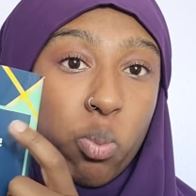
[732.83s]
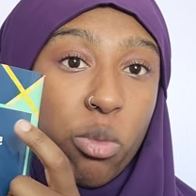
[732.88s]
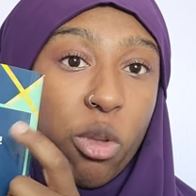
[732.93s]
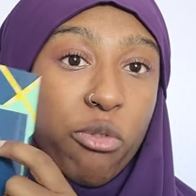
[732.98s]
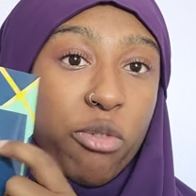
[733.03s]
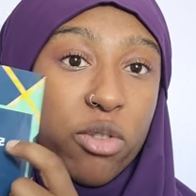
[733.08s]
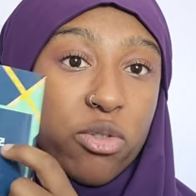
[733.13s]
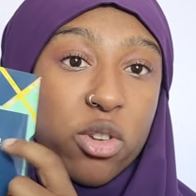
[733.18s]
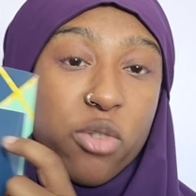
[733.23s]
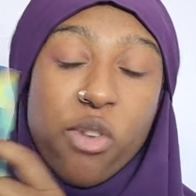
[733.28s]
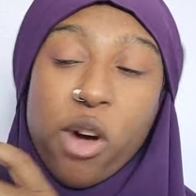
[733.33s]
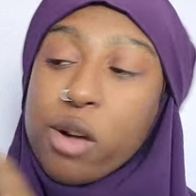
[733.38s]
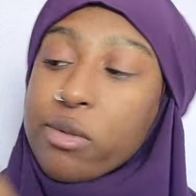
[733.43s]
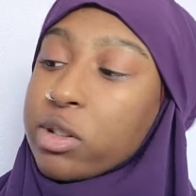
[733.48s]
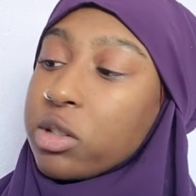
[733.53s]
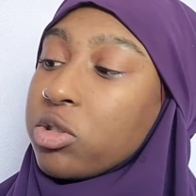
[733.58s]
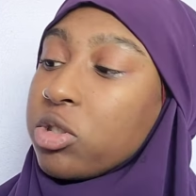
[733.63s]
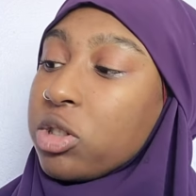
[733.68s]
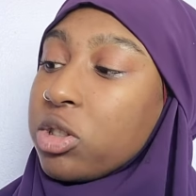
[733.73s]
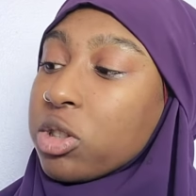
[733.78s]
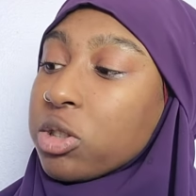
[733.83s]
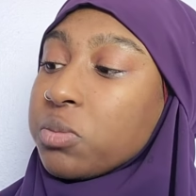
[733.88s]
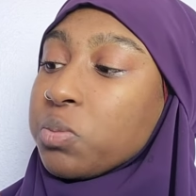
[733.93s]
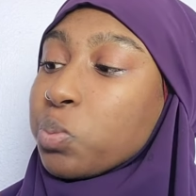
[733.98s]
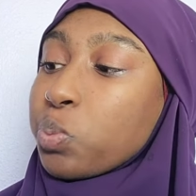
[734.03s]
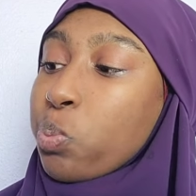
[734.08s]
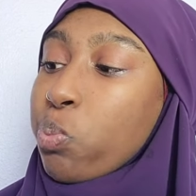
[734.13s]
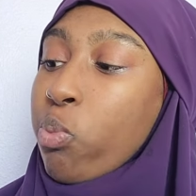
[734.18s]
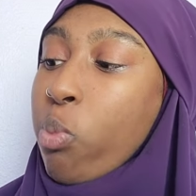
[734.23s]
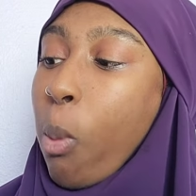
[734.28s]
Fifty-five Hadith,
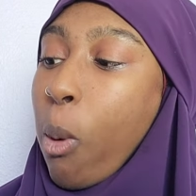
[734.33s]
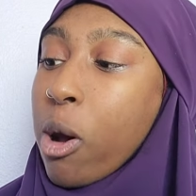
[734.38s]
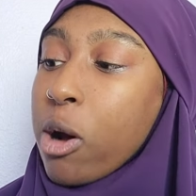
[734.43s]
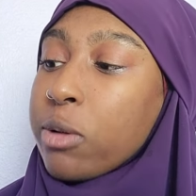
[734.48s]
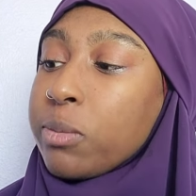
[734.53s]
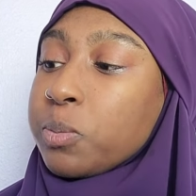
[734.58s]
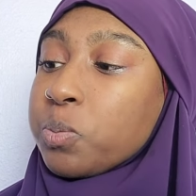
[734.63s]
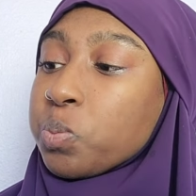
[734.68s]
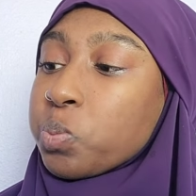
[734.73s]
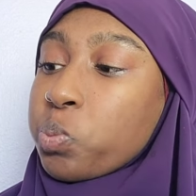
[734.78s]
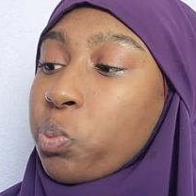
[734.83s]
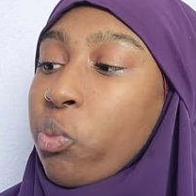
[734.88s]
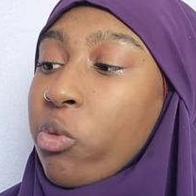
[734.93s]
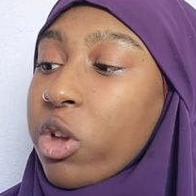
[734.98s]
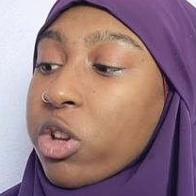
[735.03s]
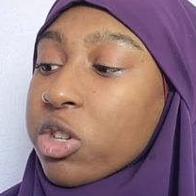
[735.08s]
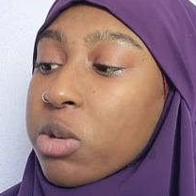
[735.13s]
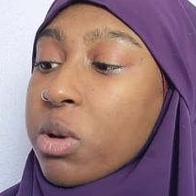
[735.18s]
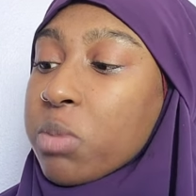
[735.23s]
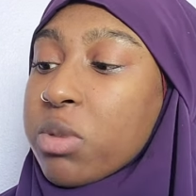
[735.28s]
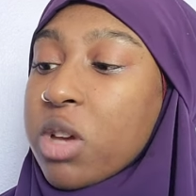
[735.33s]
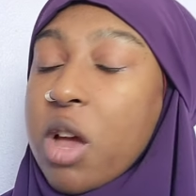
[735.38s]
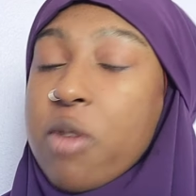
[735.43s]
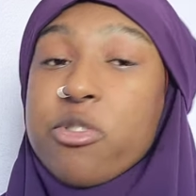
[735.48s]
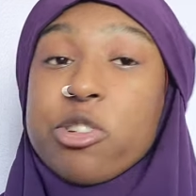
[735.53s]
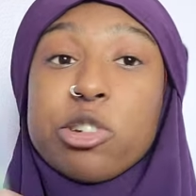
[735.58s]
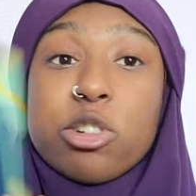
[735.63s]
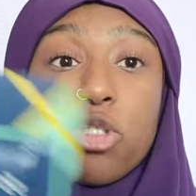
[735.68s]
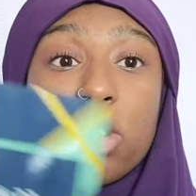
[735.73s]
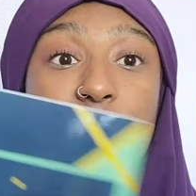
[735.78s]
Islamic
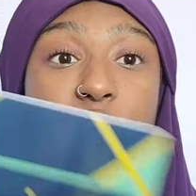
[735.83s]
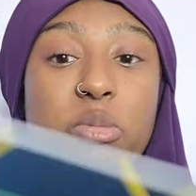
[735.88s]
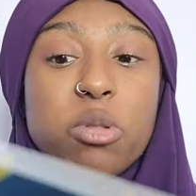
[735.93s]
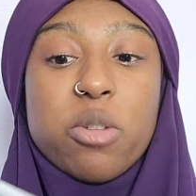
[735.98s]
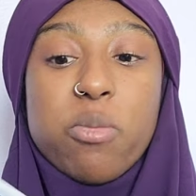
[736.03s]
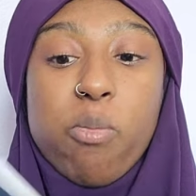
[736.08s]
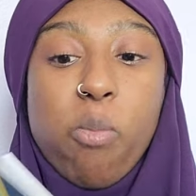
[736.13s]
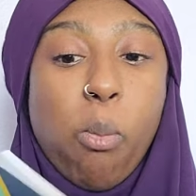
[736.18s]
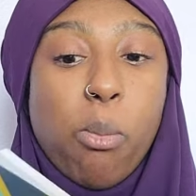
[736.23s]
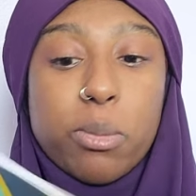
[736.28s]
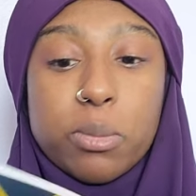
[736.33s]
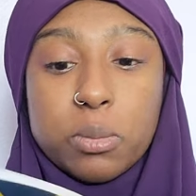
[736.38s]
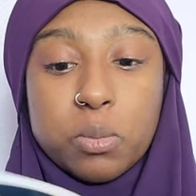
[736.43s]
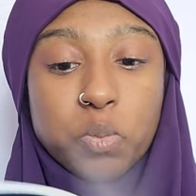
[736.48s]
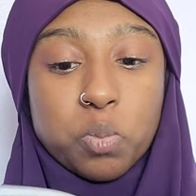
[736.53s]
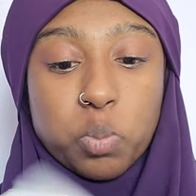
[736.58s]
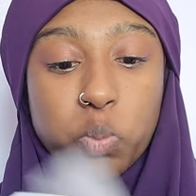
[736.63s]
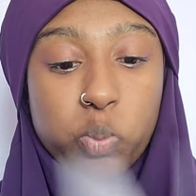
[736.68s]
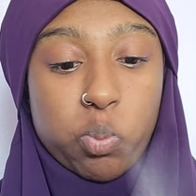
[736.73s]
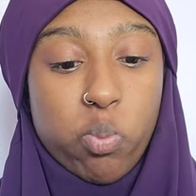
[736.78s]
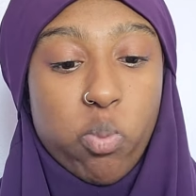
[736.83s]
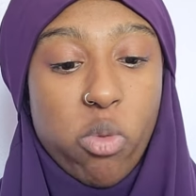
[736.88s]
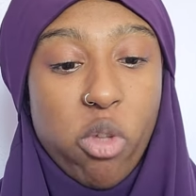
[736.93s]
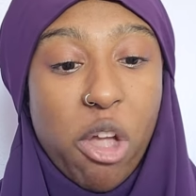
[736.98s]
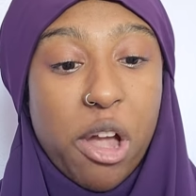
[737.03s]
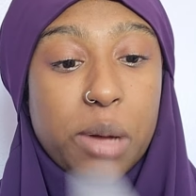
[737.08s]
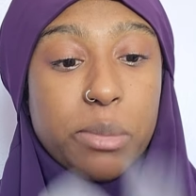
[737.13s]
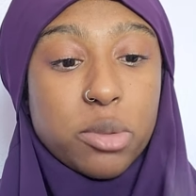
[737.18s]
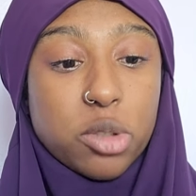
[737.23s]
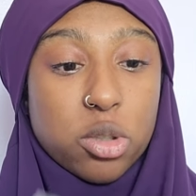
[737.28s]
Behavior and Discipline.
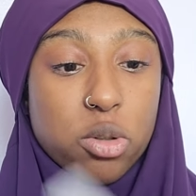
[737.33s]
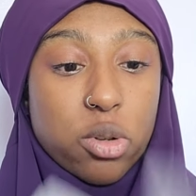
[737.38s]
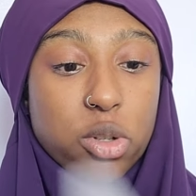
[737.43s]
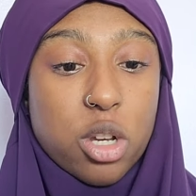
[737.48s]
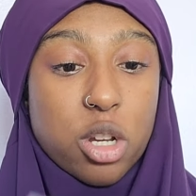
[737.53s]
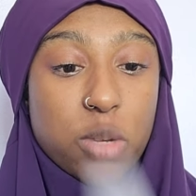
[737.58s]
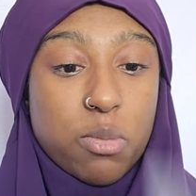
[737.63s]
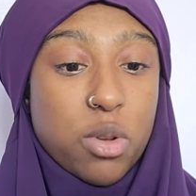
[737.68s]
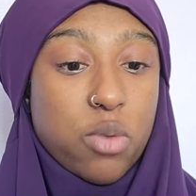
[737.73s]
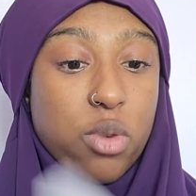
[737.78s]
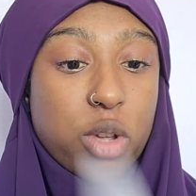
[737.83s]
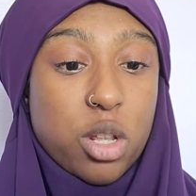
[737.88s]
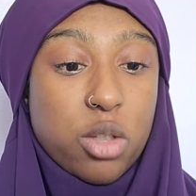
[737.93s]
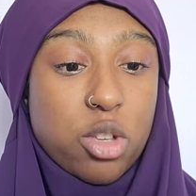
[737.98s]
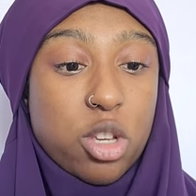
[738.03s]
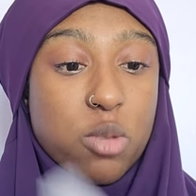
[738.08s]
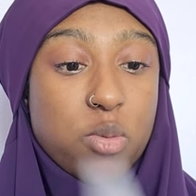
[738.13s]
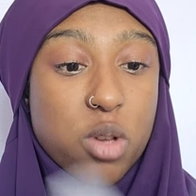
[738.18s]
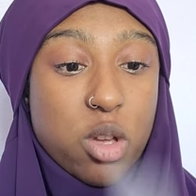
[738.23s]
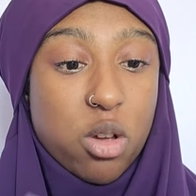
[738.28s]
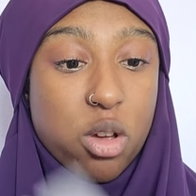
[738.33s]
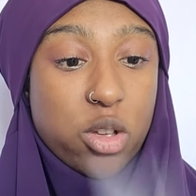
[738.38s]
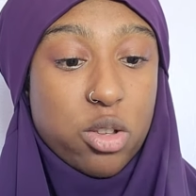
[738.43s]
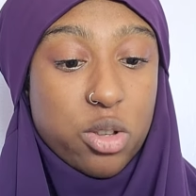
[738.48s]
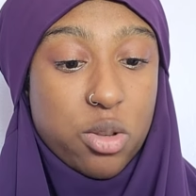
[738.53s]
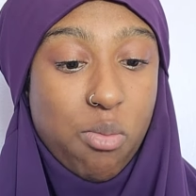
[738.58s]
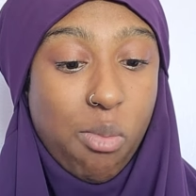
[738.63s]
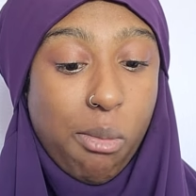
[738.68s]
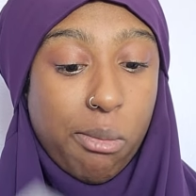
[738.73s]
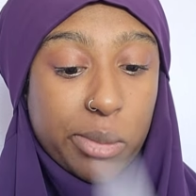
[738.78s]
I'm so excited to be reading these because,